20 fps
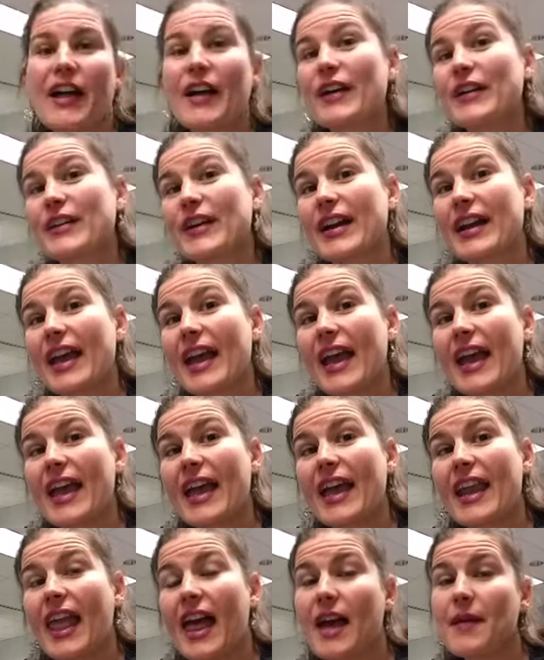Alright,
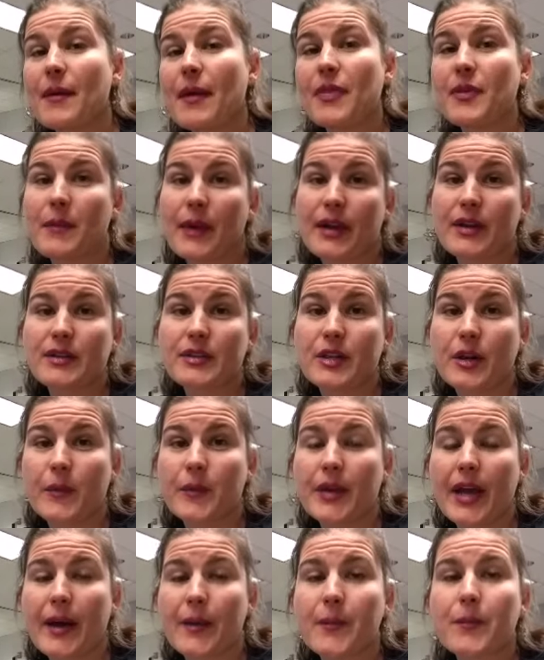and I'm at the
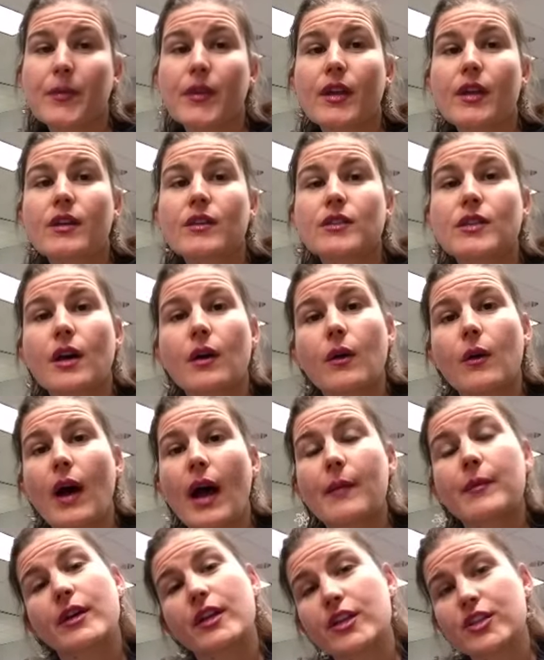microscope now. So
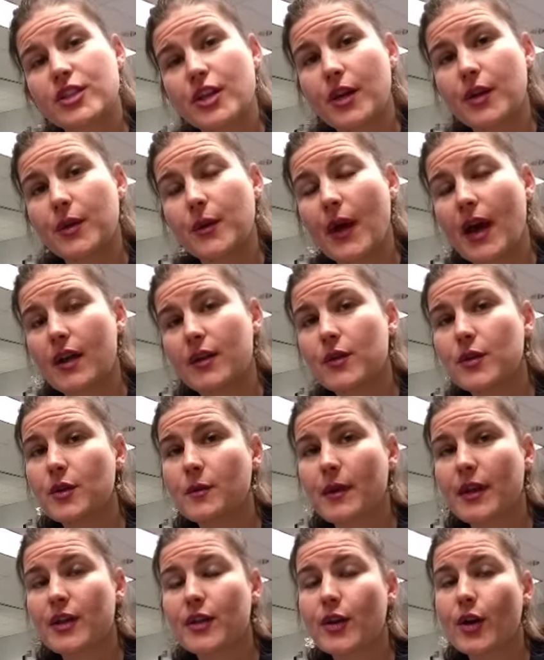I'm going to show you how you
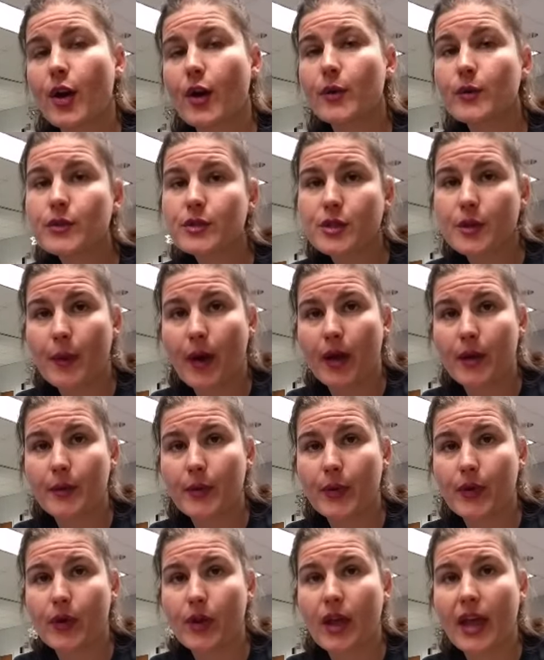can make your own stomata
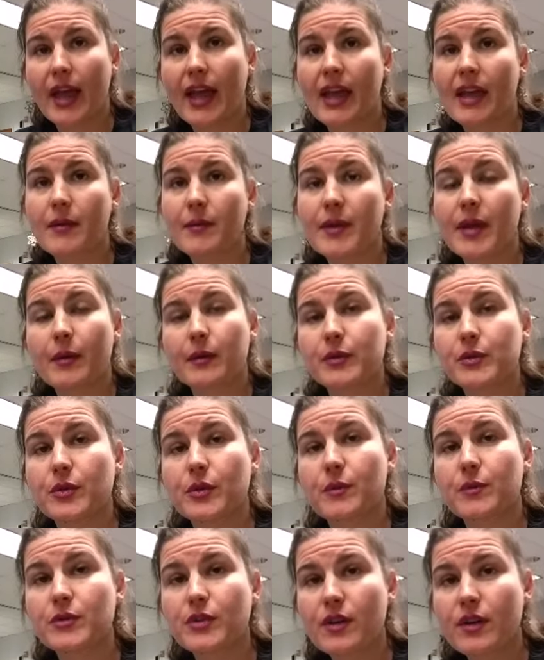pole and be able
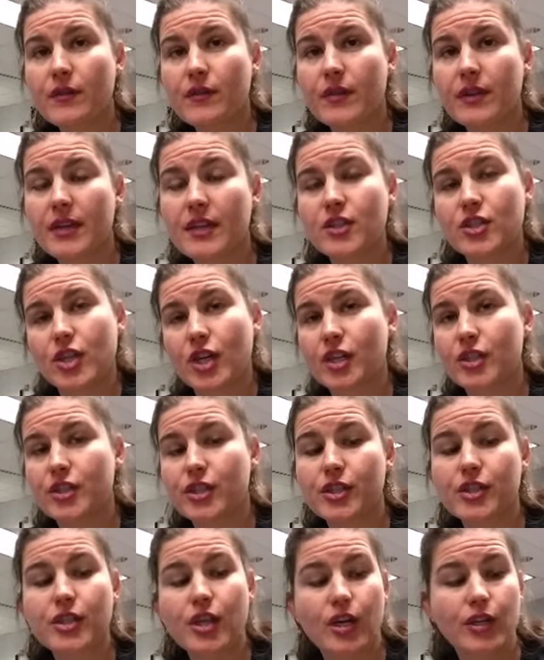to observe these
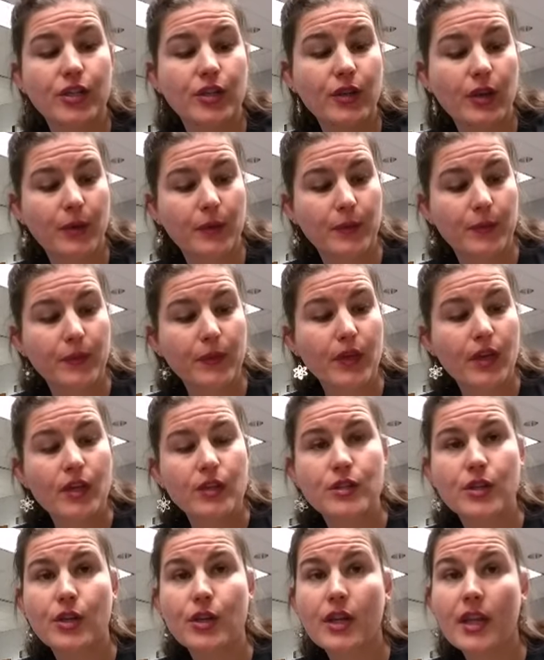structures on your own.
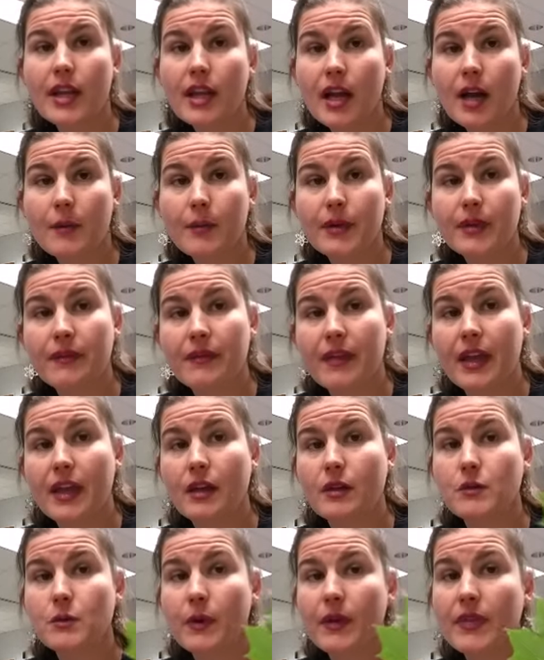So you need a couple of
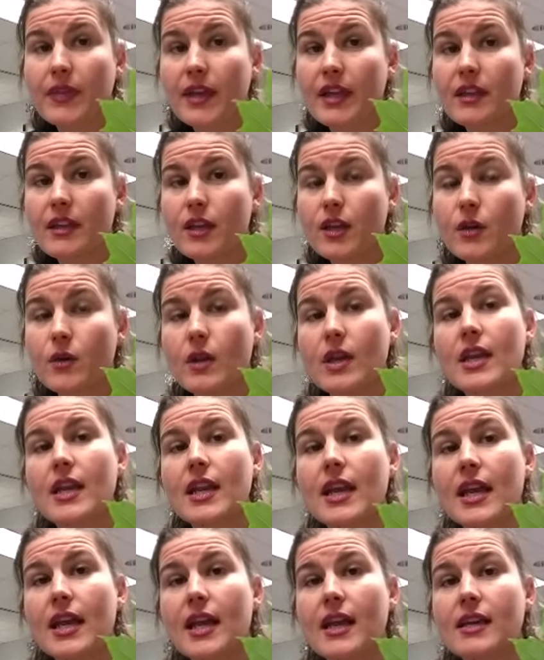things. One thing that you
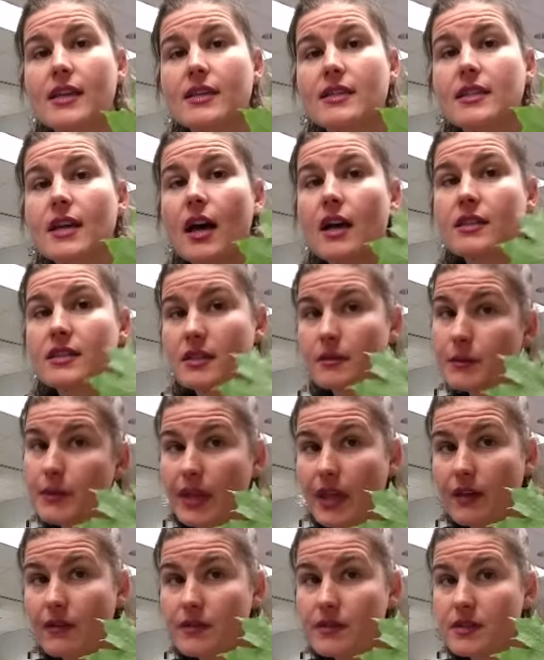need is some
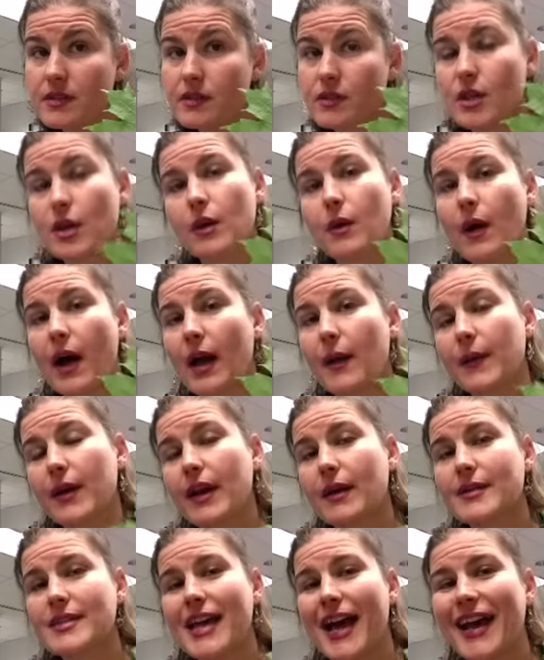leaves. So I
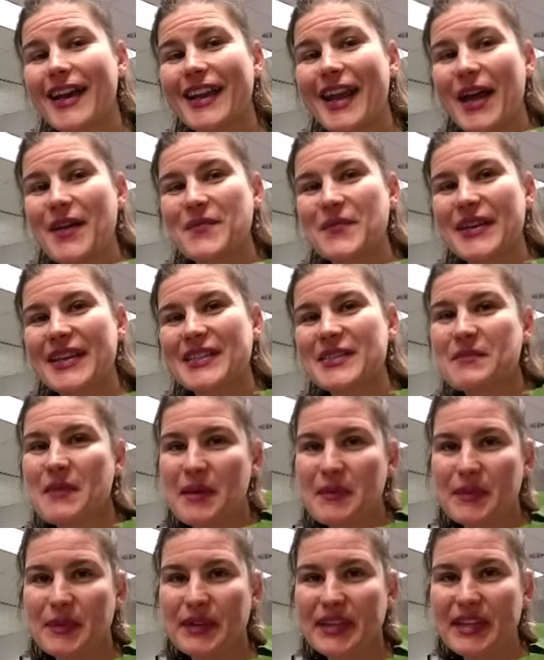went outside and picked a
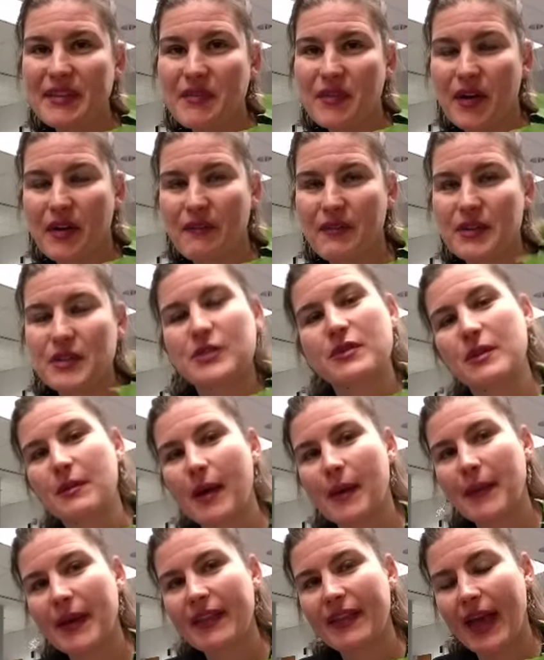maple leaf off the tree
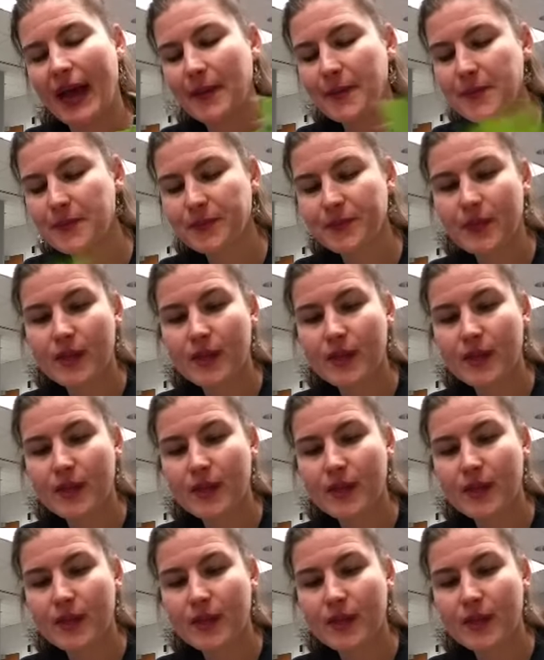by my lab.